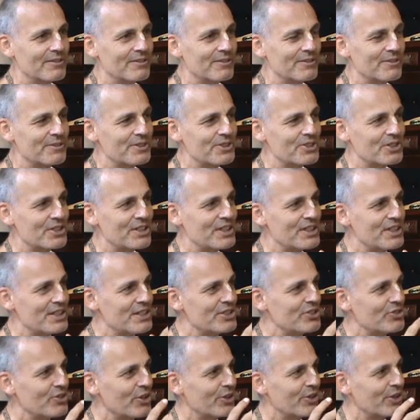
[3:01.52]
Krishna,
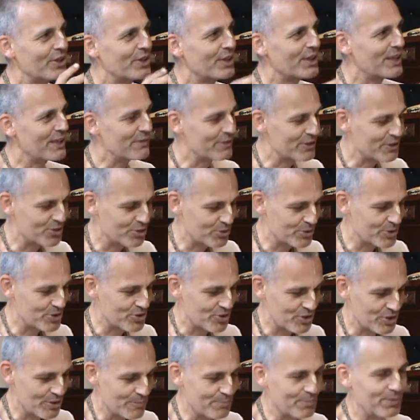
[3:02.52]
he's not going to give it to us
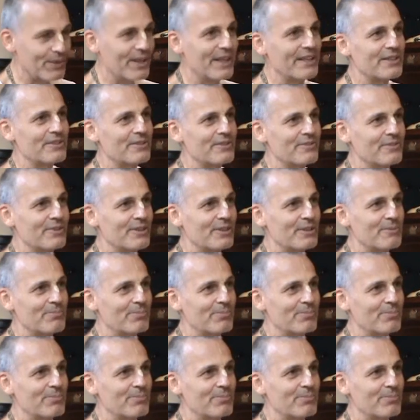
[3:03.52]
on a plate, on a